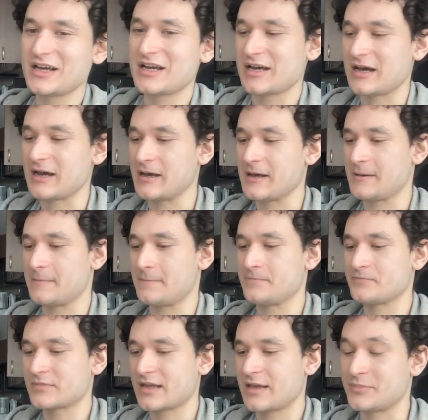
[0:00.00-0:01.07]

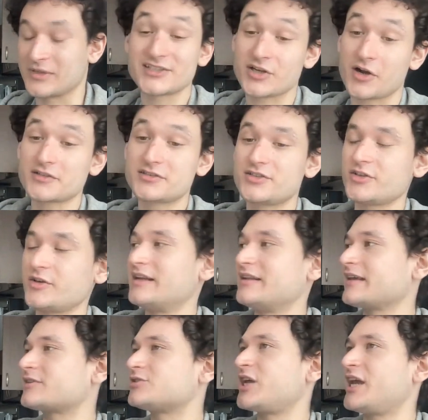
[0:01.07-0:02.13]
But it's hard to do,
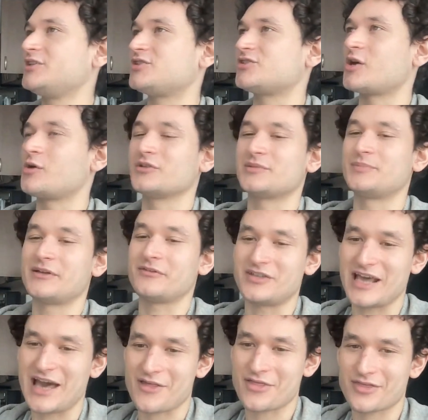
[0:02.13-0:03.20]
and like change is always a bit
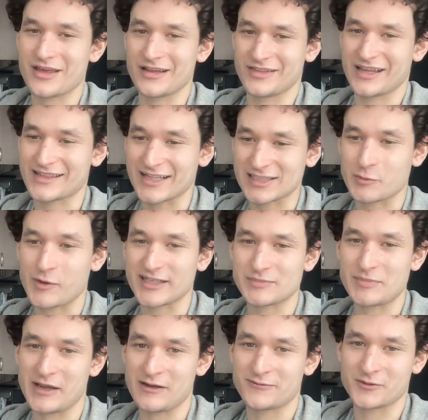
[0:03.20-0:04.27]
of death, and like that's why
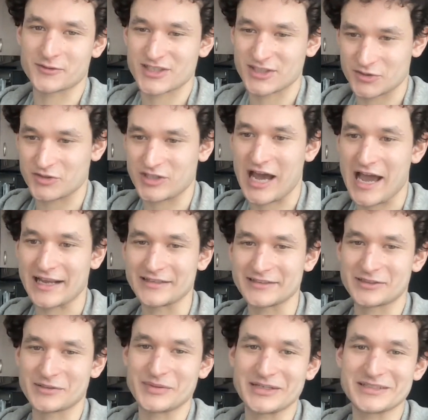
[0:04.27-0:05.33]
it's painful, is because you're dying a
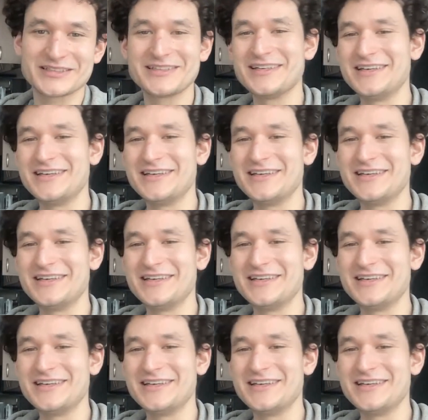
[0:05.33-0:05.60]
little bit.